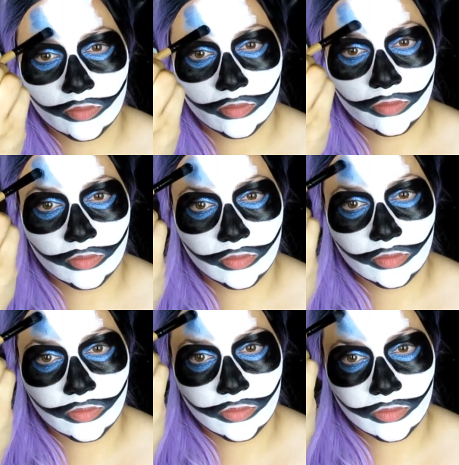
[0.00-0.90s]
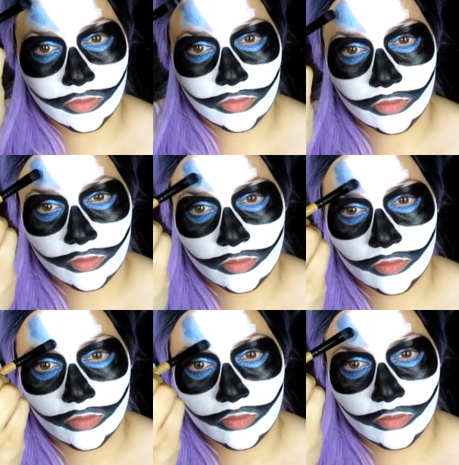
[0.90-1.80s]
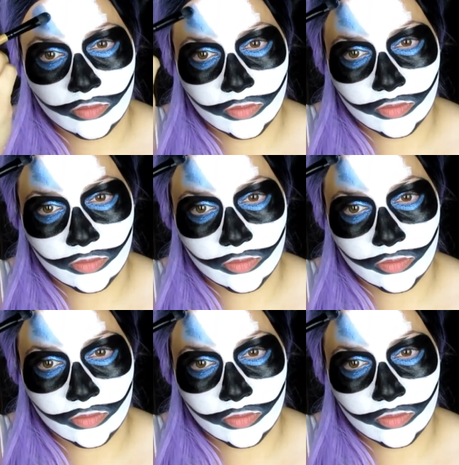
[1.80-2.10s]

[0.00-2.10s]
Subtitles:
And I'm just using normal